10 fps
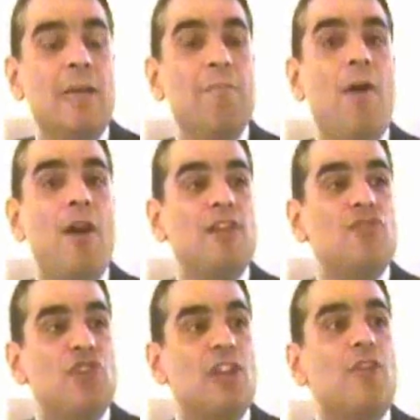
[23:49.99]
and by
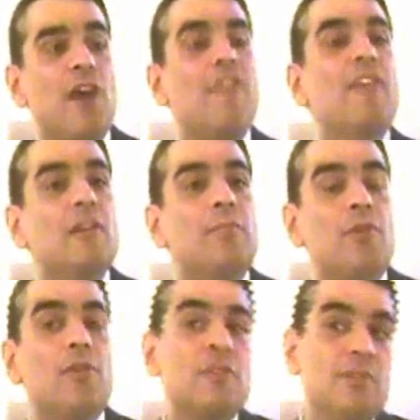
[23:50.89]
its geographical
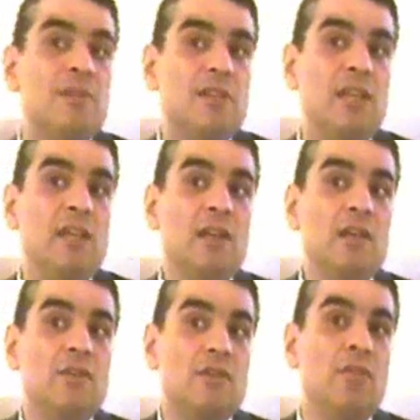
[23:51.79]
proximity
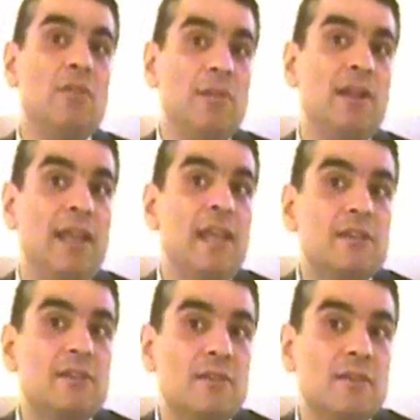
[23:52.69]
to the Middle
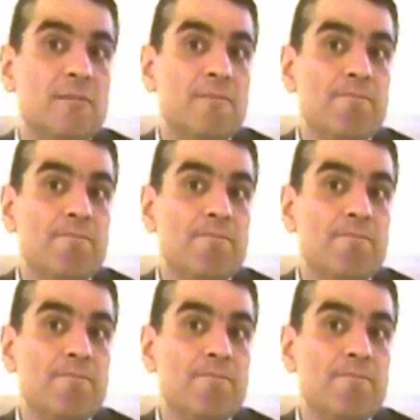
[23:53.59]
East.